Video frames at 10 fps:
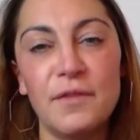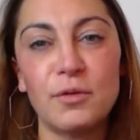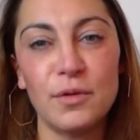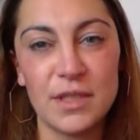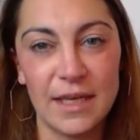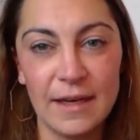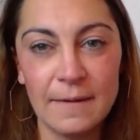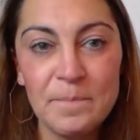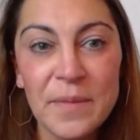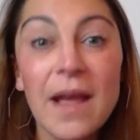of the
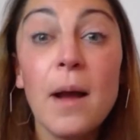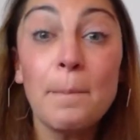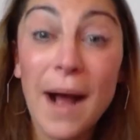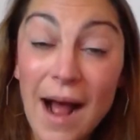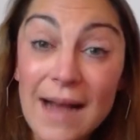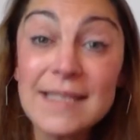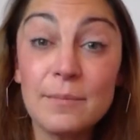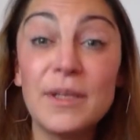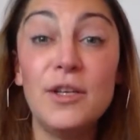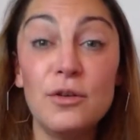routine,
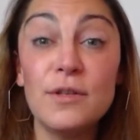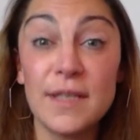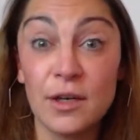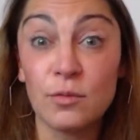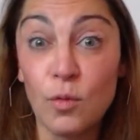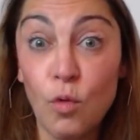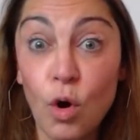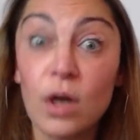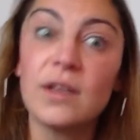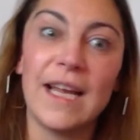possibly using a
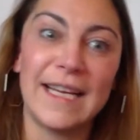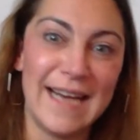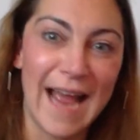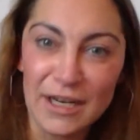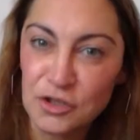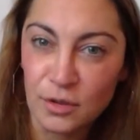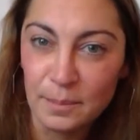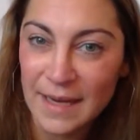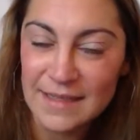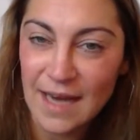reward like an
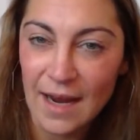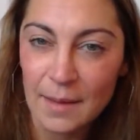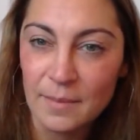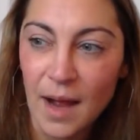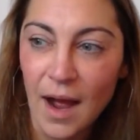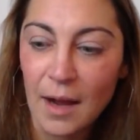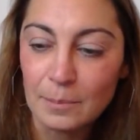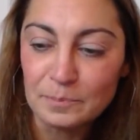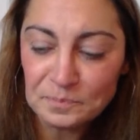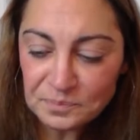extra bedtime
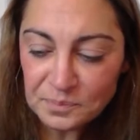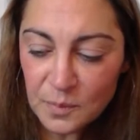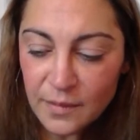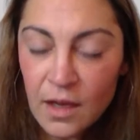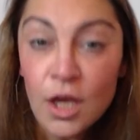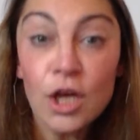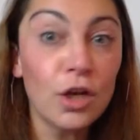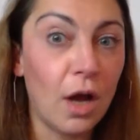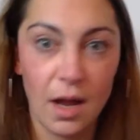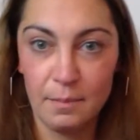
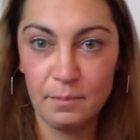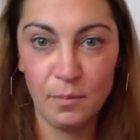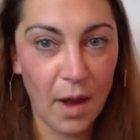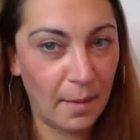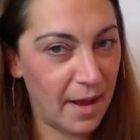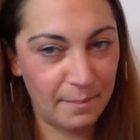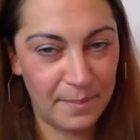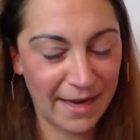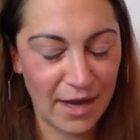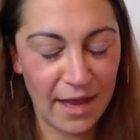an
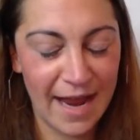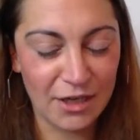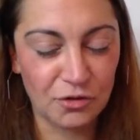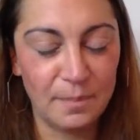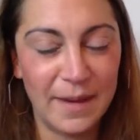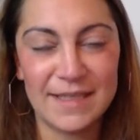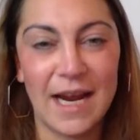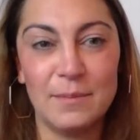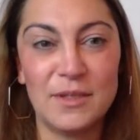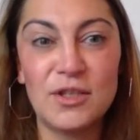extra
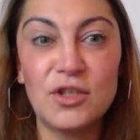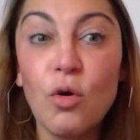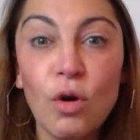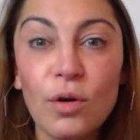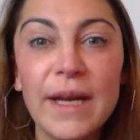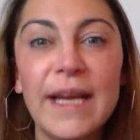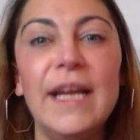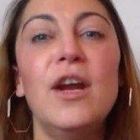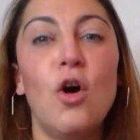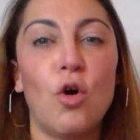bedtime
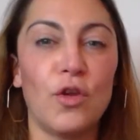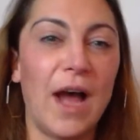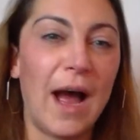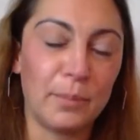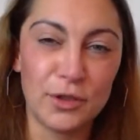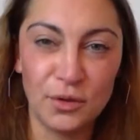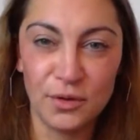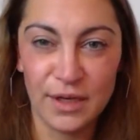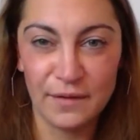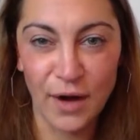story or the
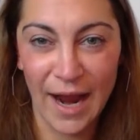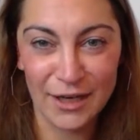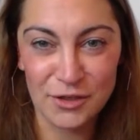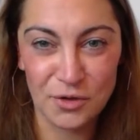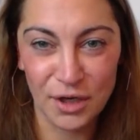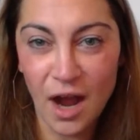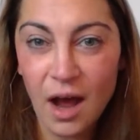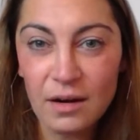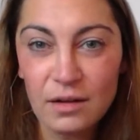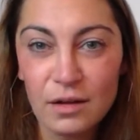opportunity for extra
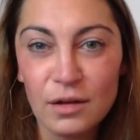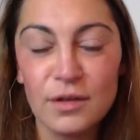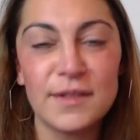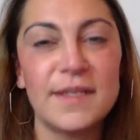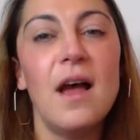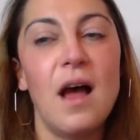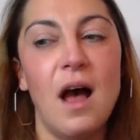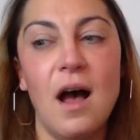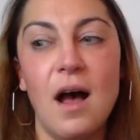cuddles